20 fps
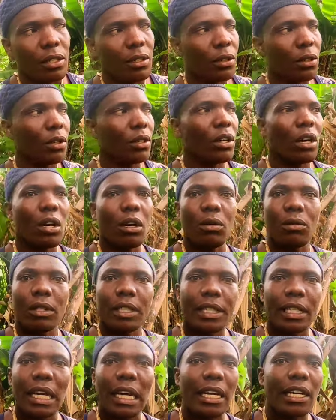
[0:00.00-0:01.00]
do you know
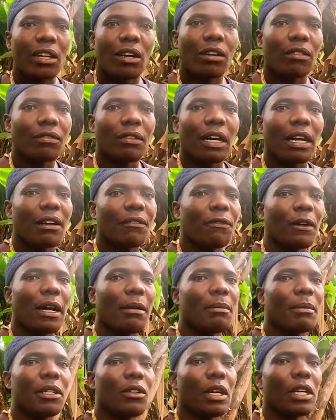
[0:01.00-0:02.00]
which kind of uh,
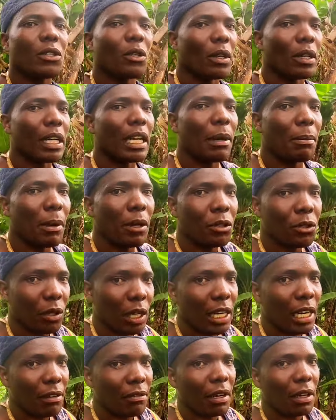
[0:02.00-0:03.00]
family you are talking about? You
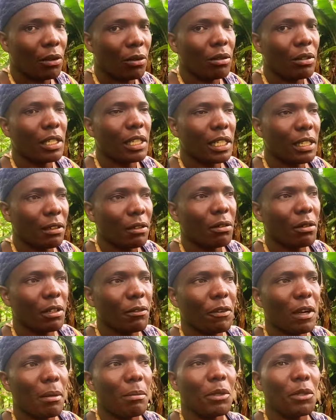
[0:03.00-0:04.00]
are never good in
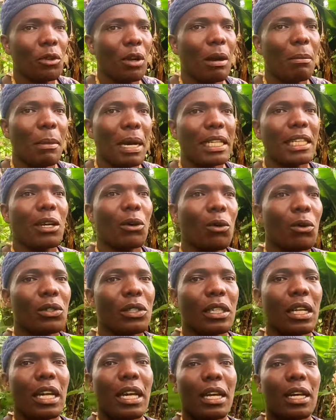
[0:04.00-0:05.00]
good family. Your mother
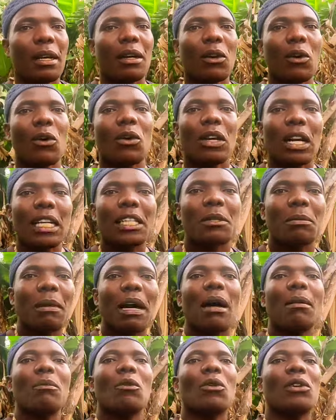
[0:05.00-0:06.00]
was Congrats,
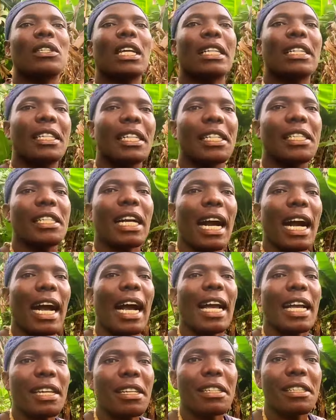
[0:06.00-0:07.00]
mom was a teacher,
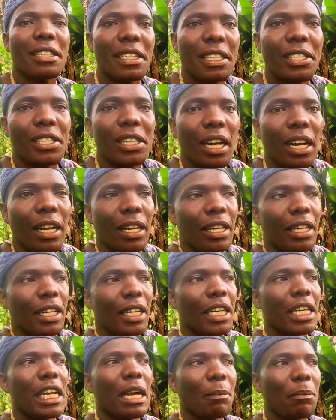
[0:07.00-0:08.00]
a head teacher
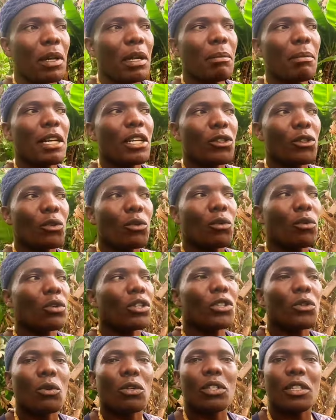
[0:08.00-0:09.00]
in a primary school.
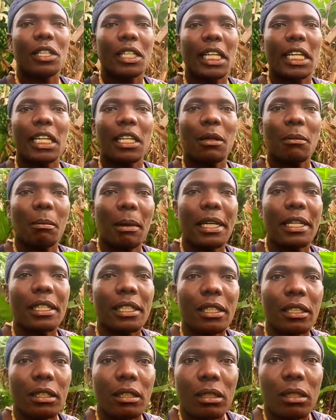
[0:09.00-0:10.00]
She was stealing
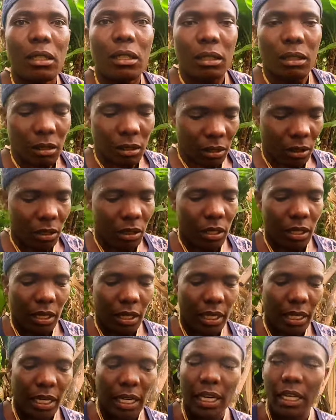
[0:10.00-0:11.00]
money.
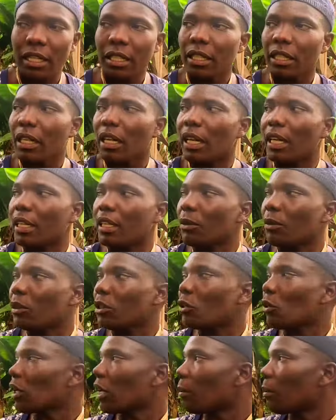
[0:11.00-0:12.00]
And and we
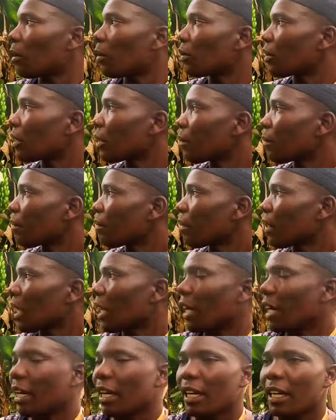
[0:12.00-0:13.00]
talk about uh,
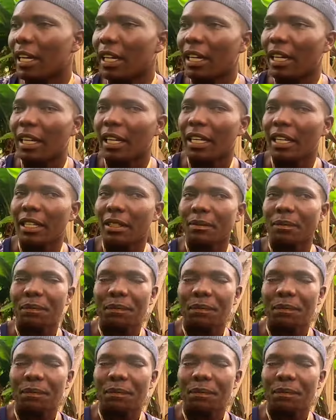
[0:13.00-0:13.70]
uh,